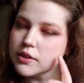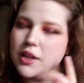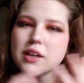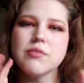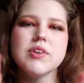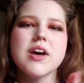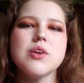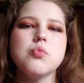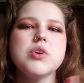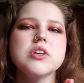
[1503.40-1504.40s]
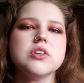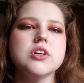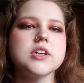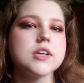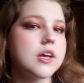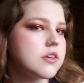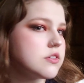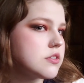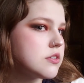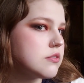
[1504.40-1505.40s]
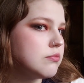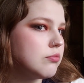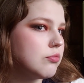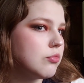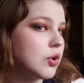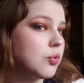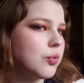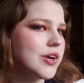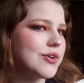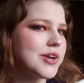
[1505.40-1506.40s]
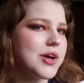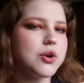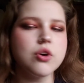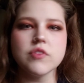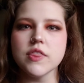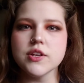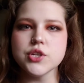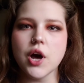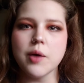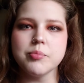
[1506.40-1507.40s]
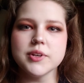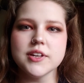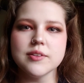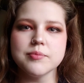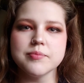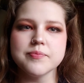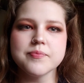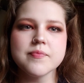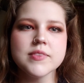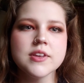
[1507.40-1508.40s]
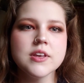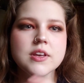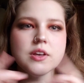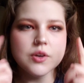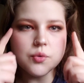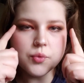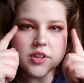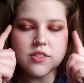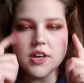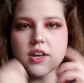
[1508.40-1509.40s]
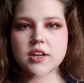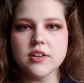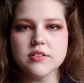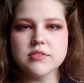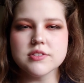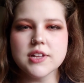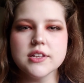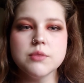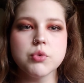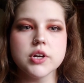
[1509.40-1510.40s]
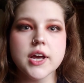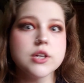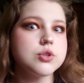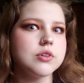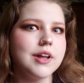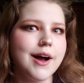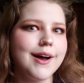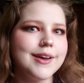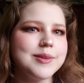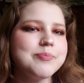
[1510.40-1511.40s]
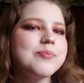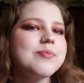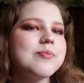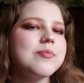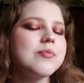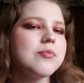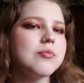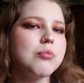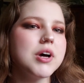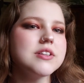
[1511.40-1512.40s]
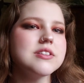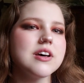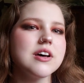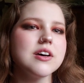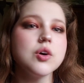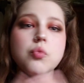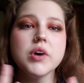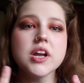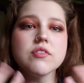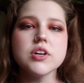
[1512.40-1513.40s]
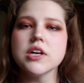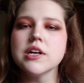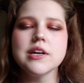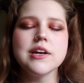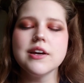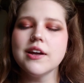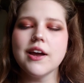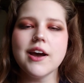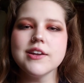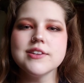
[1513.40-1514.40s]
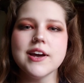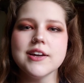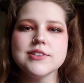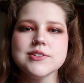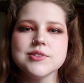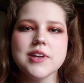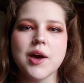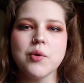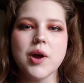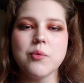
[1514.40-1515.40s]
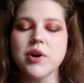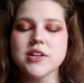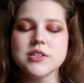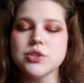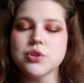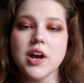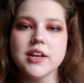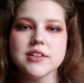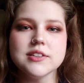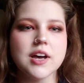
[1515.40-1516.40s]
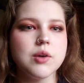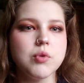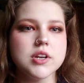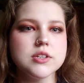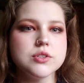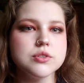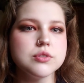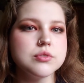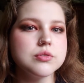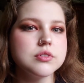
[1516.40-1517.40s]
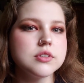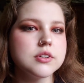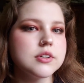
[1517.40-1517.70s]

It kind of wouldn't look as weird and over the top with a slightly more natural eye, but whatever. I wanted to try it. I wanted to